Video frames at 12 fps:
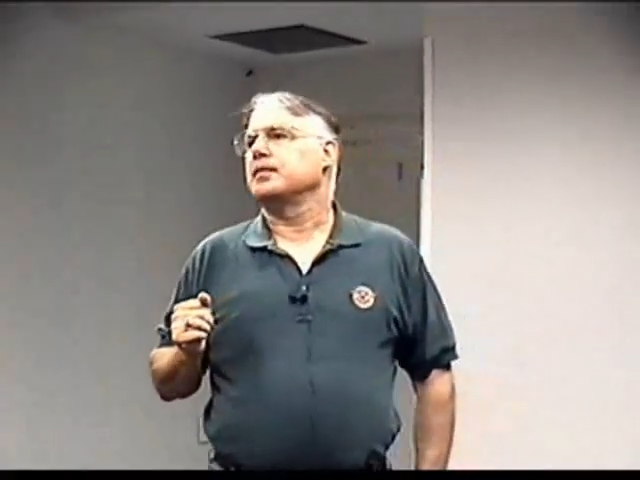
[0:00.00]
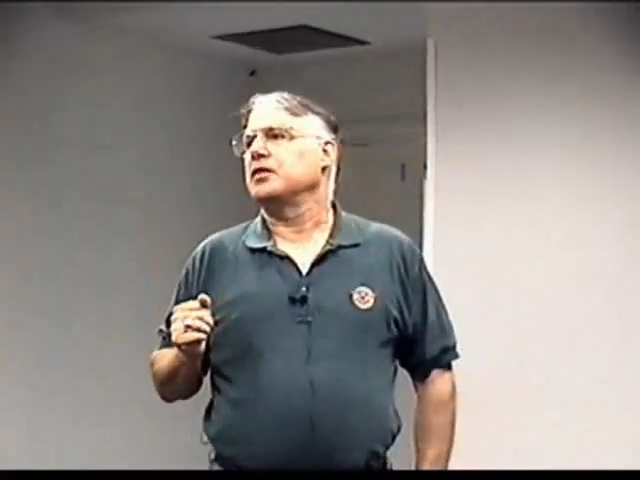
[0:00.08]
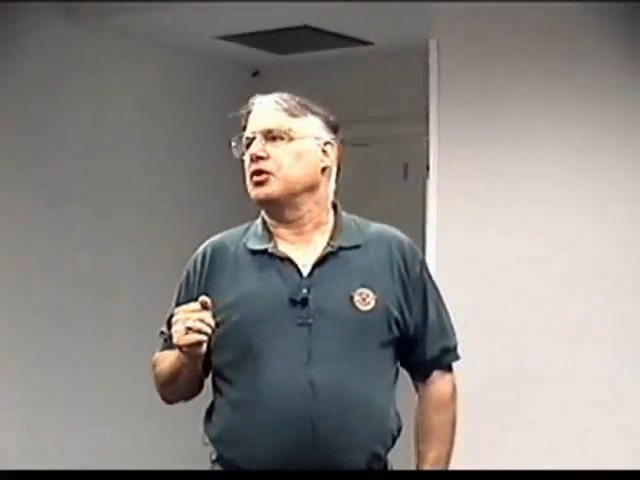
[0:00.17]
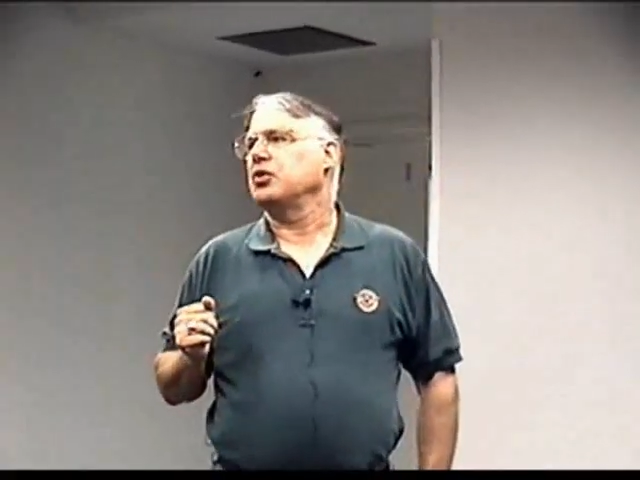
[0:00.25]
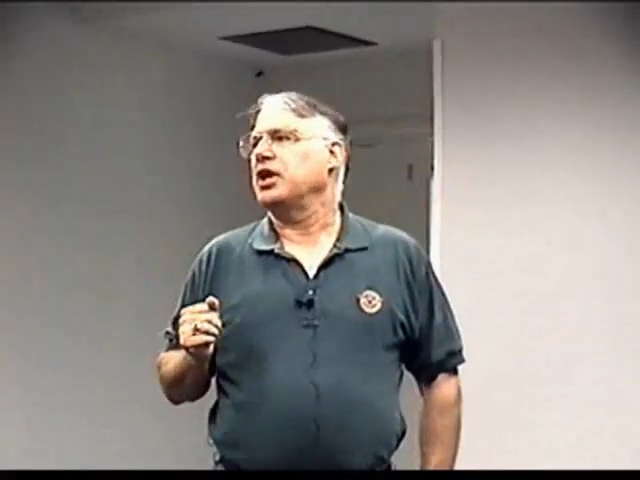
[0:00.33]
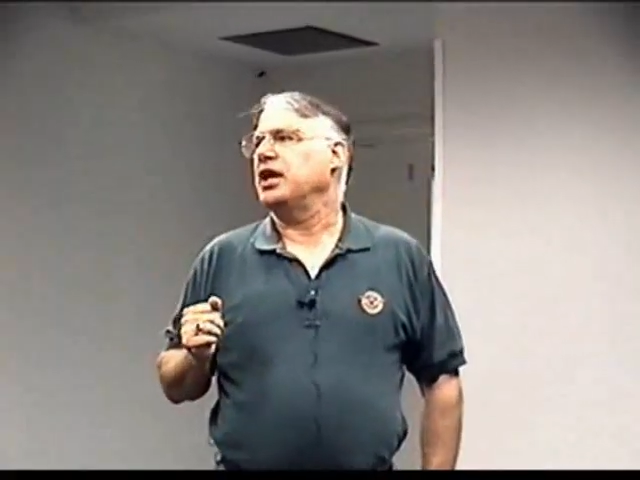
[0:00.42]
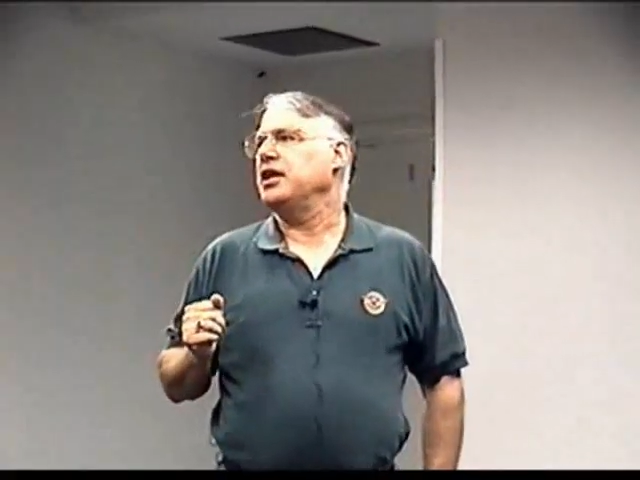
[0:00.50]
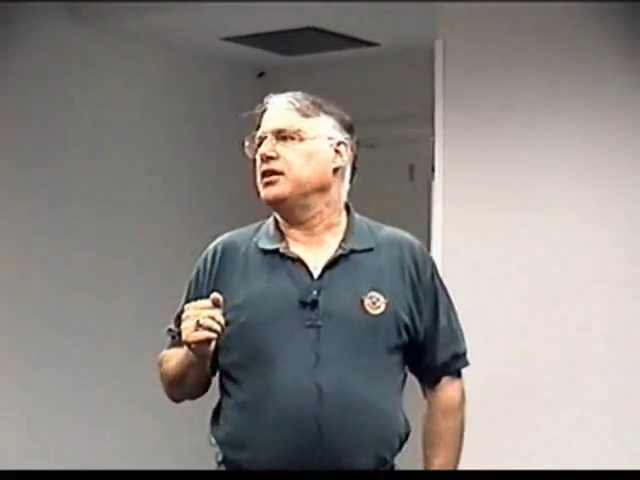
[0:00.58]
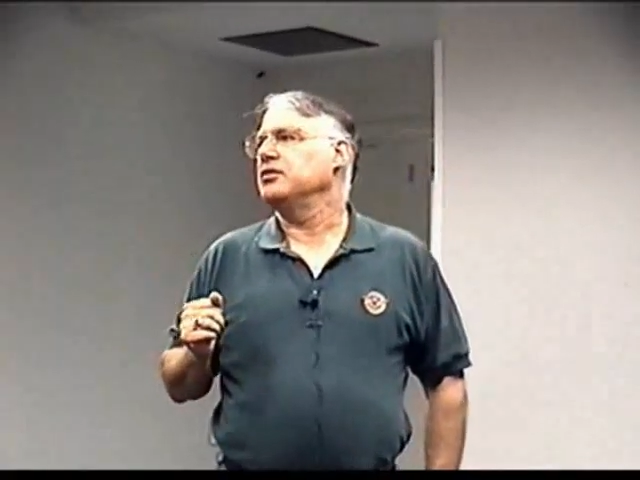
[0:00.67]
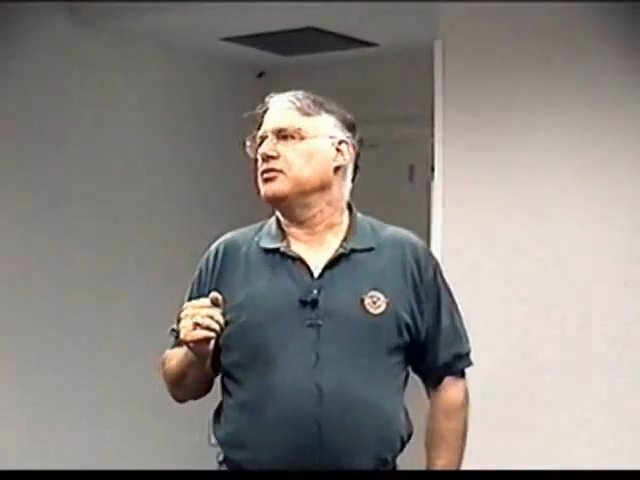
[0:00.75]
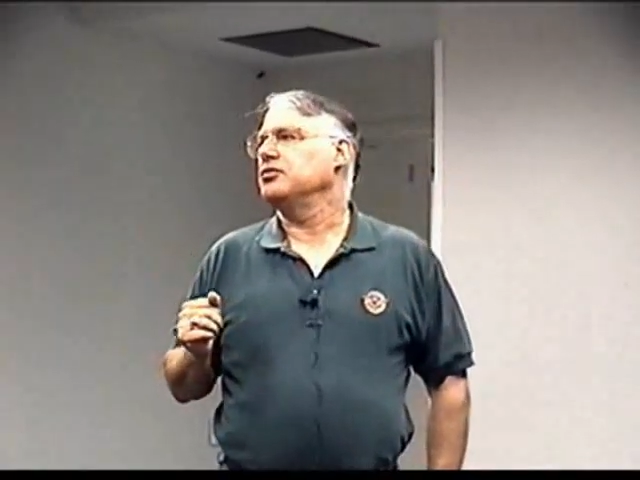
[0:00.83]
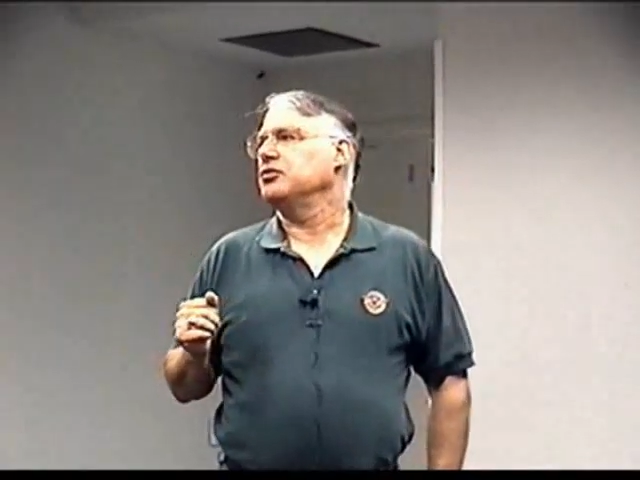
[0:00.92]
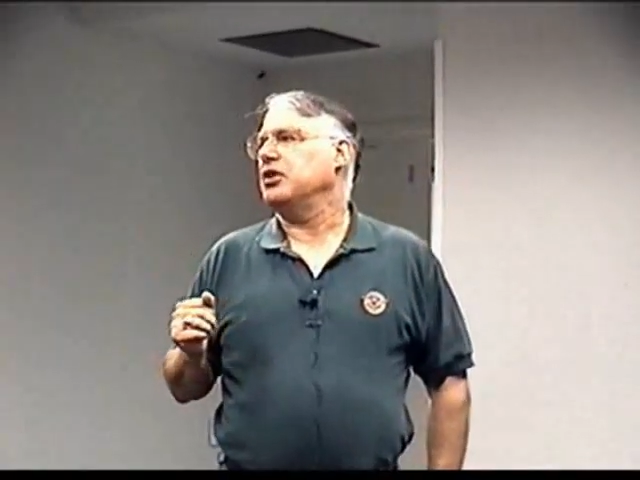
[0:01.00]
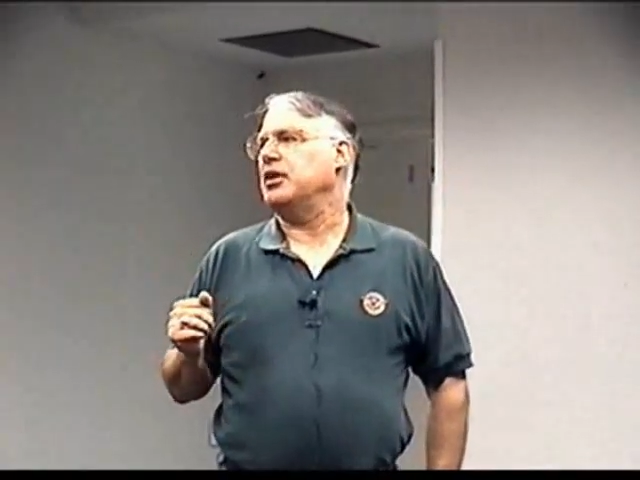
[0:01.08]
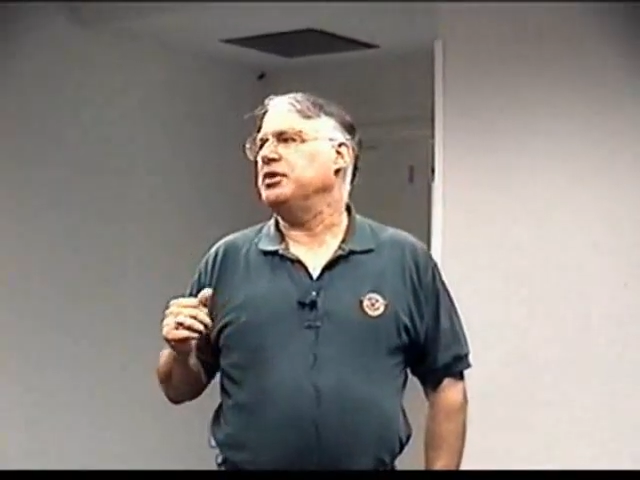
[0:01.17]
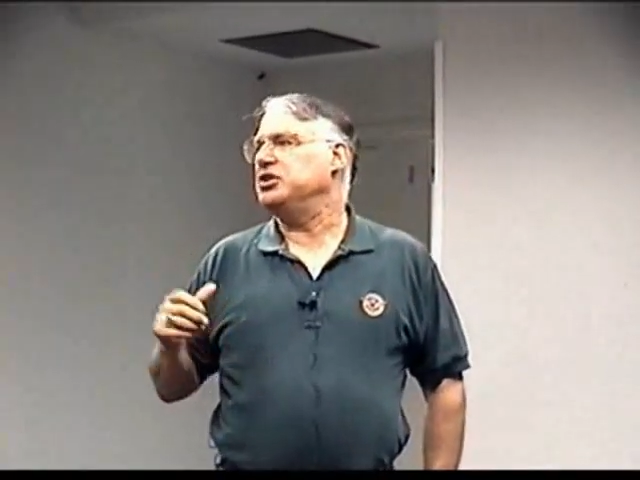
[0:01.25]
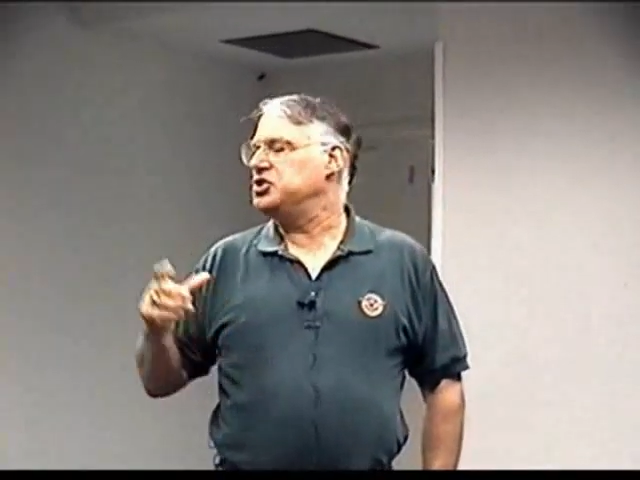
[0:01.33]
Okay? I mean,